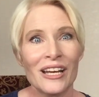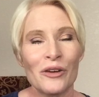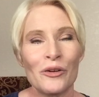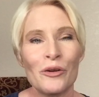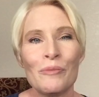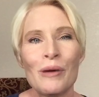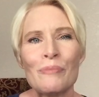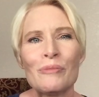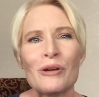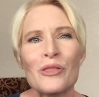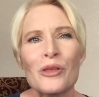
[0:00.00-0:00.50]

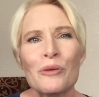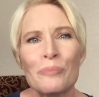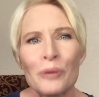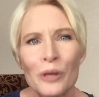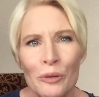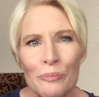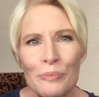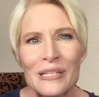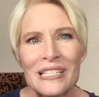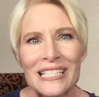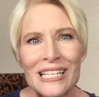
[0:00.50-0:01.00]
Remember, the
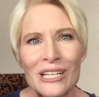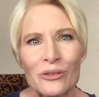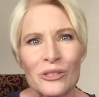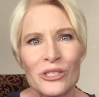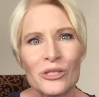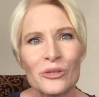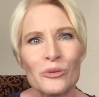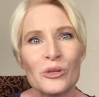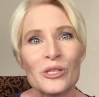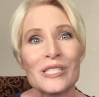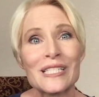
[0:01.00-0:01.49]
purpose here
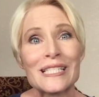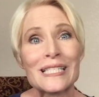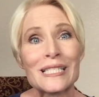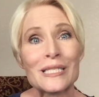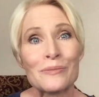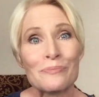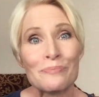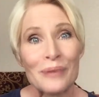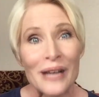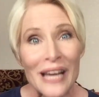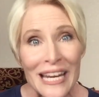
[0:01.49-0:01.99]
is to
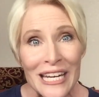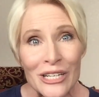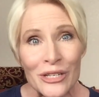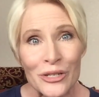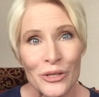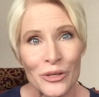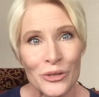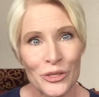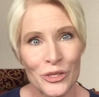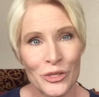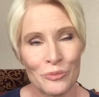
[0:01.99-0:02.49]
inspire
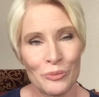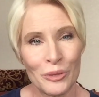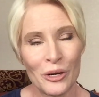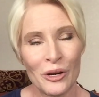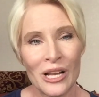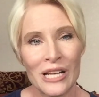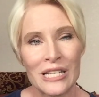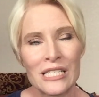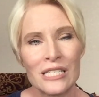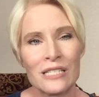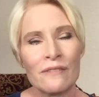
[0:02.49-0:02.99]
your
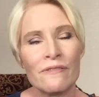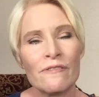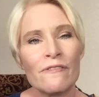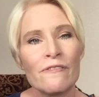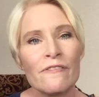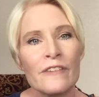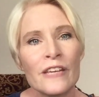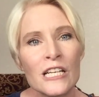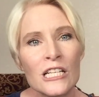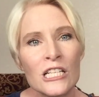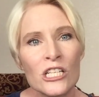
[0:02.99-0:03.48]
spirit and to
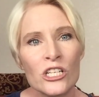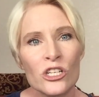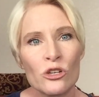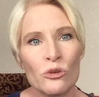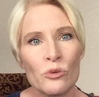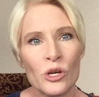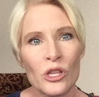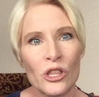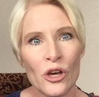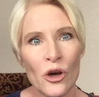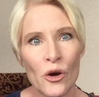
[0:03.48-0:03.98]
fill
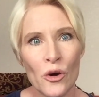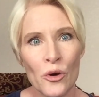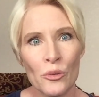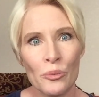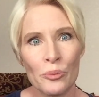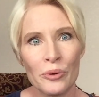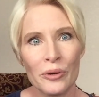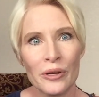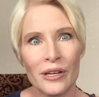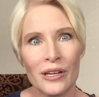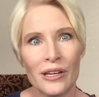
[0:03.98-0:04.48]
you with
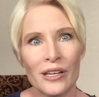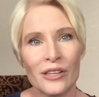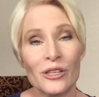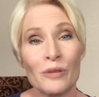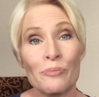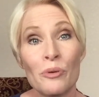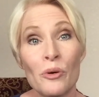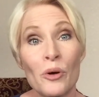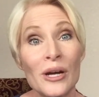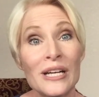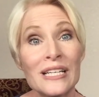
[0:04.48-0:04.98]
hope. The
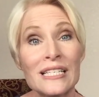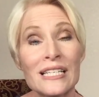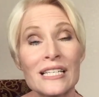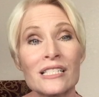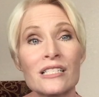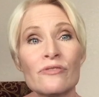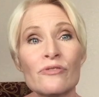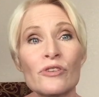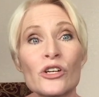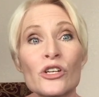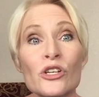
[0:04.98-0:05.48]
point
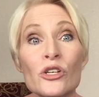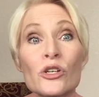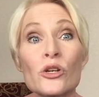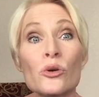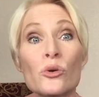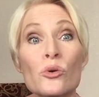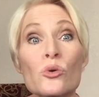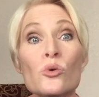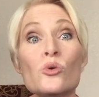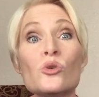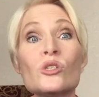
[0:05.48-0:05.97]
is for
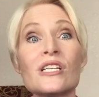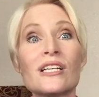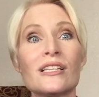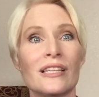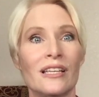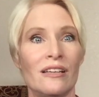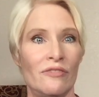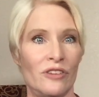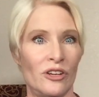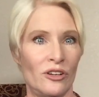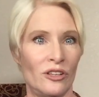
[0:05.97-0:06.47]
you to
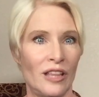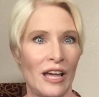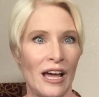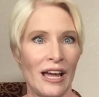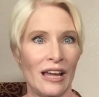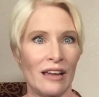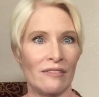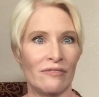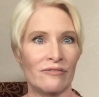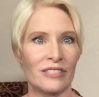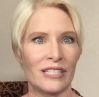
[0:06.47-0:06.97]
live your
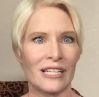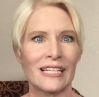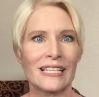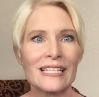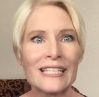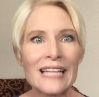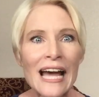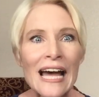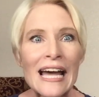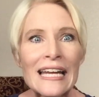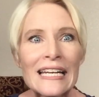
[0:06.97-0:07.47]
life, to
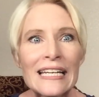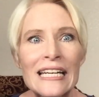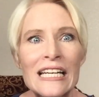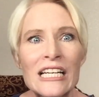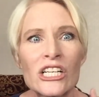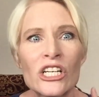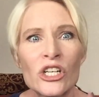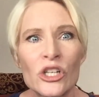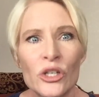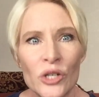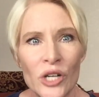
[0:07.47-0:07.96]
get
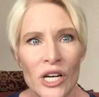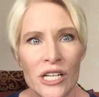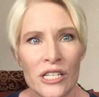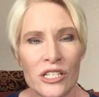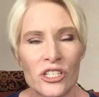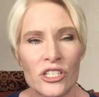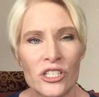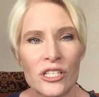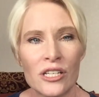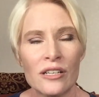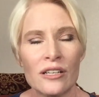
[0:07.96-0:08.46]

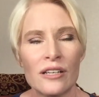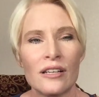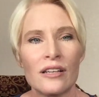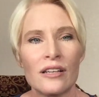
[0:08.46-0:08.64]
encouraged